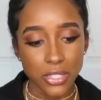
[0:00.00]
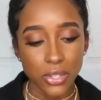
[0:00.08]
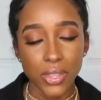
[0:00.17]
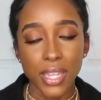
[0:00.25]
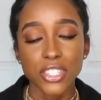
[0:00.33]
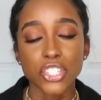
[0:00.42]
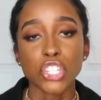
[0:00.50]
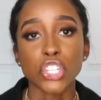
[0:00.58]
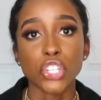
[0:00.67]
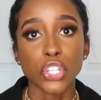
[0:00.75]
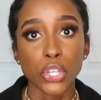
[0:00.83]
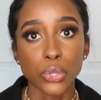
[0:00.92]
So that's a
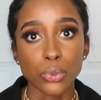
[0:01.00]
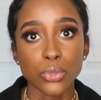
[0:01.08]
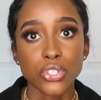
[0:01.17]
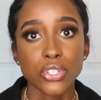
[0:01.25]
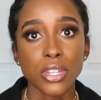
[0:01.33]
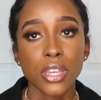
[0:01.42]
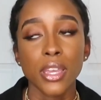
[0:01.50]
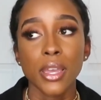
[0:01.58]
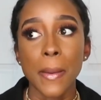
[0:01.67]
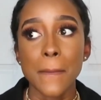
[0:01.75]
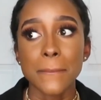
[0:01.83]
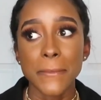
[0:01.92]
huge
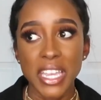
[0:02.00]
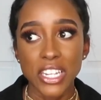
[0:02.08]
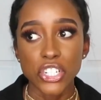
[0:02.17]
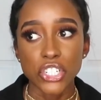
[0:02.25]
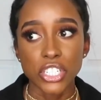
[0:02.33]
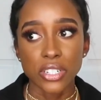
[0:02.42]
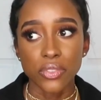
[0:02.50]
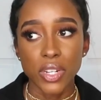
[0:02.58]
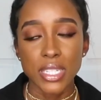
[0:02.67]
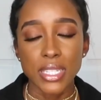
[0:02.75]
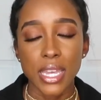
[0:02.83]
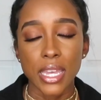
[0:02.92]
major
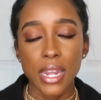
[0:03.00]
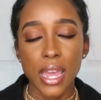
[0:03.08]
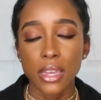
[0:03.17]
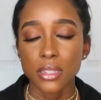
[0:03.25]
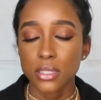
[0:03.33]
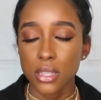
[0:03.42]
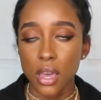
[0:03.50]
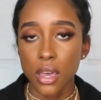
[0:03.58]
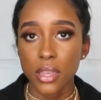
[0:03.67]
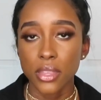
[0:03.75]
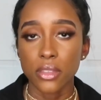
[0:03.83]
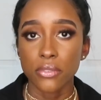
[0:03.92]
difference that I
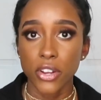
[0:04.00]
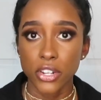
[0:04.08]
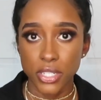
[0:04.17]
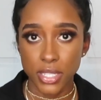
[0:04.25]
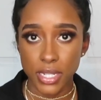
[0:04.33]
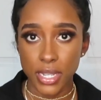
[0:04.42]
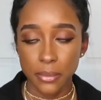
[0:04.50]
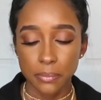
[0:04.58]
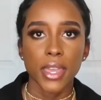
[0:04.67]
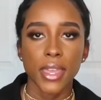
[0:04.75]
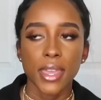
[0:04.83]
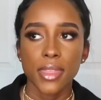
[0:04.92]
saw in the first day.
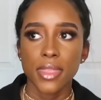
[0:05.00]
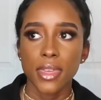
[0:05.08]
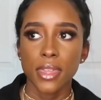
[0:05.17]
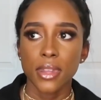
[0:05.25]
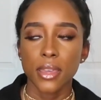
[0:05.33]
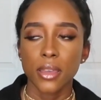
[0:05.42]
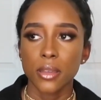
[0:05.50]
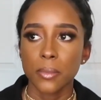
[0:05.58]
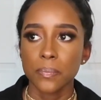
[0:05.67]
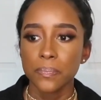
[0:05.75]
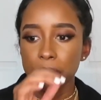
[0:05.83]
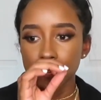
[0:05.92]
Okay, and then
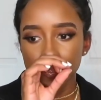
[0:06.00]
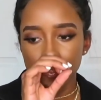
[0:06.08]
um,